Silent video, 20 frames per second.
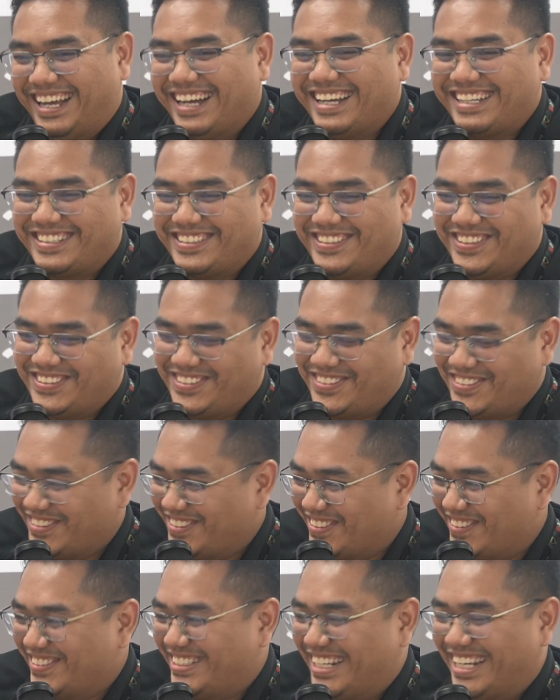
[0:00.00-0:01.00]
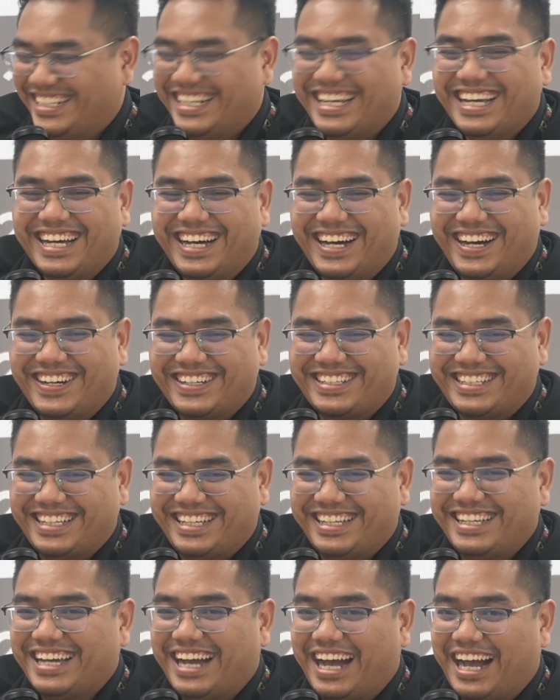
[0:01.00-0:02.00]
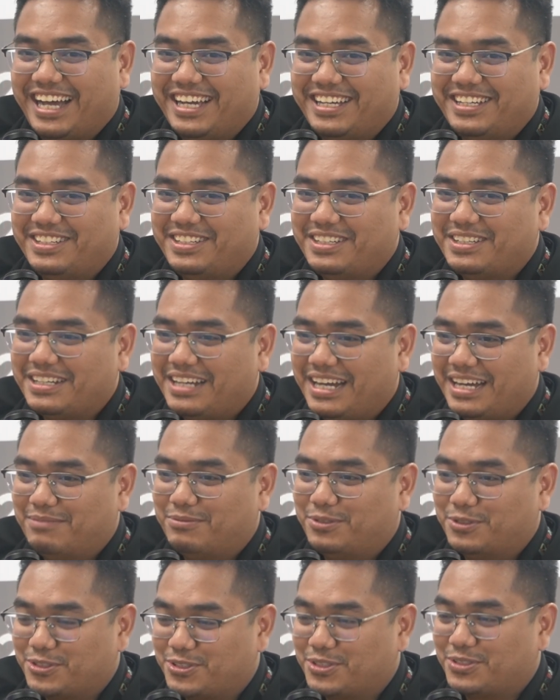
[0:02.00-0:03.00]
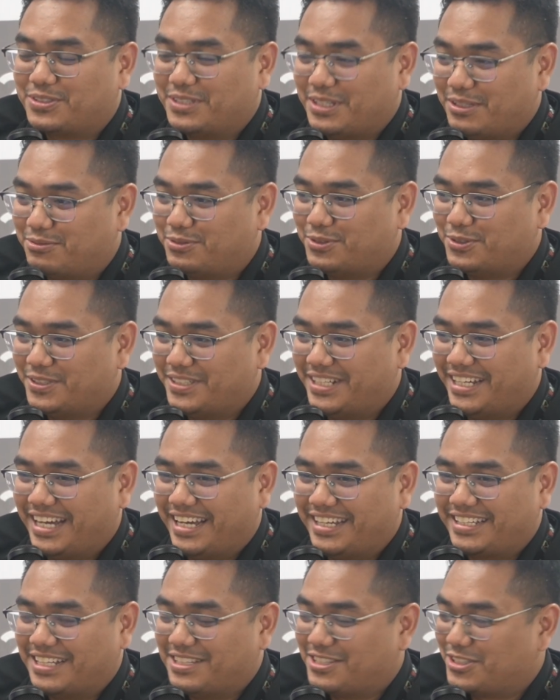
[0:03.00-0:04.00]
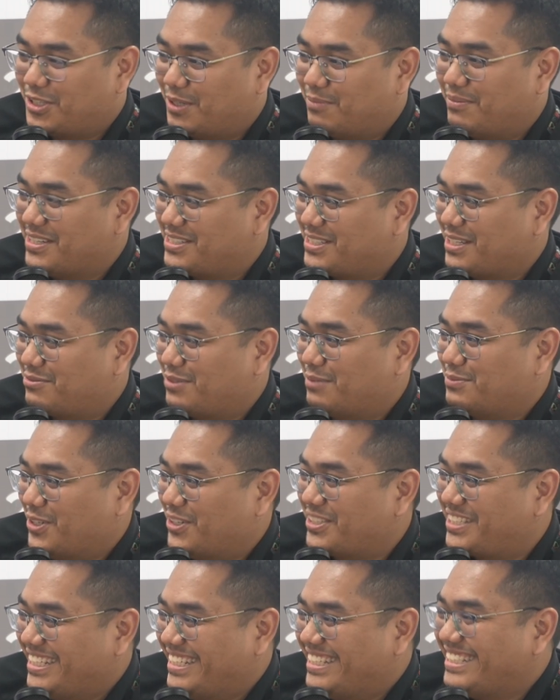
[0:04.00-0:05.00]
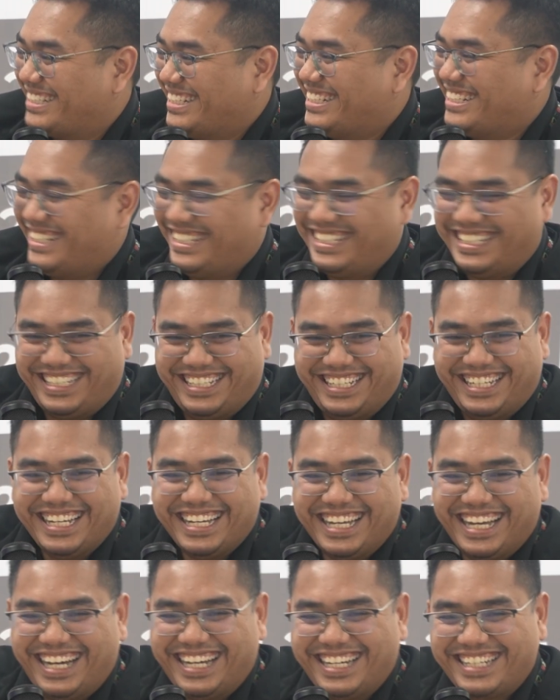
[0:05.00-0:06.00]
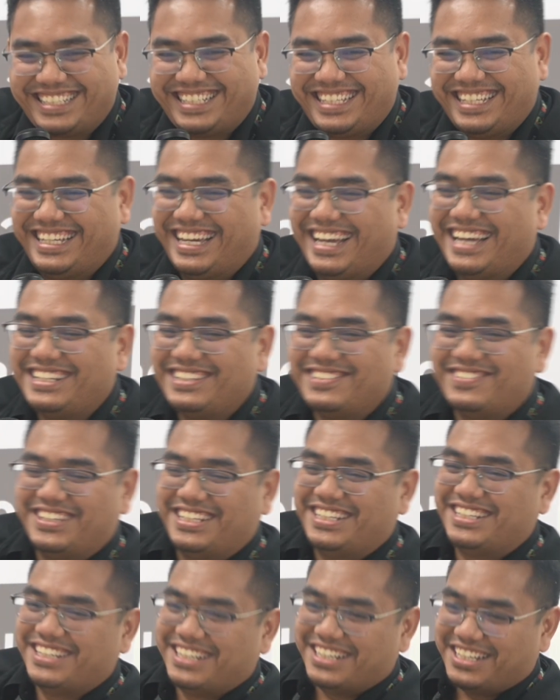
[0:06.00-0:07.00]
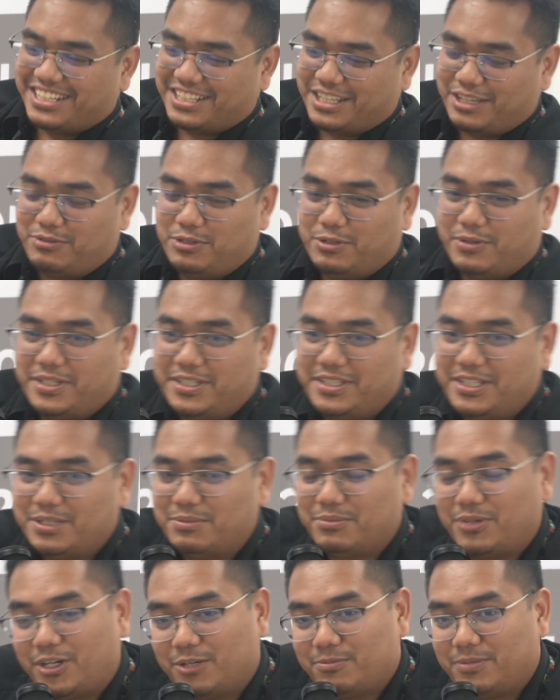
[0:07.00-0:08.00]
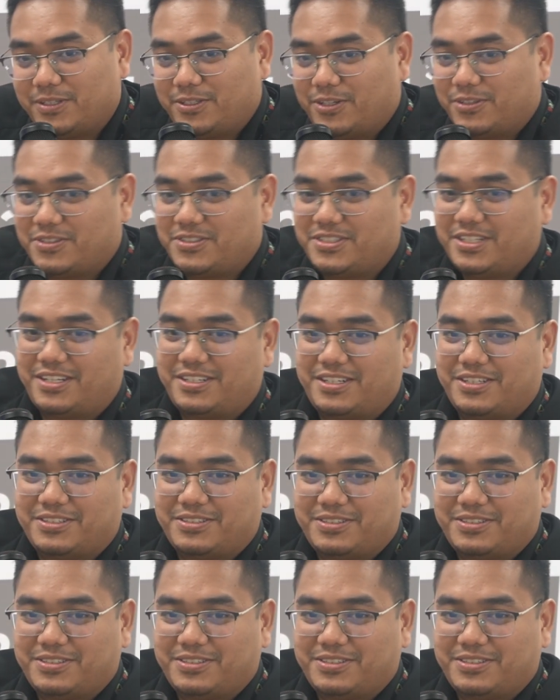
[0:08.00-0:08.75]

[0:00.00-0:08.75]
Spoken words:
Good to know that. Okay, I'm also grateful that I can stop myself from talking. Okay, anyway, if you want to hear more about Dr. Zara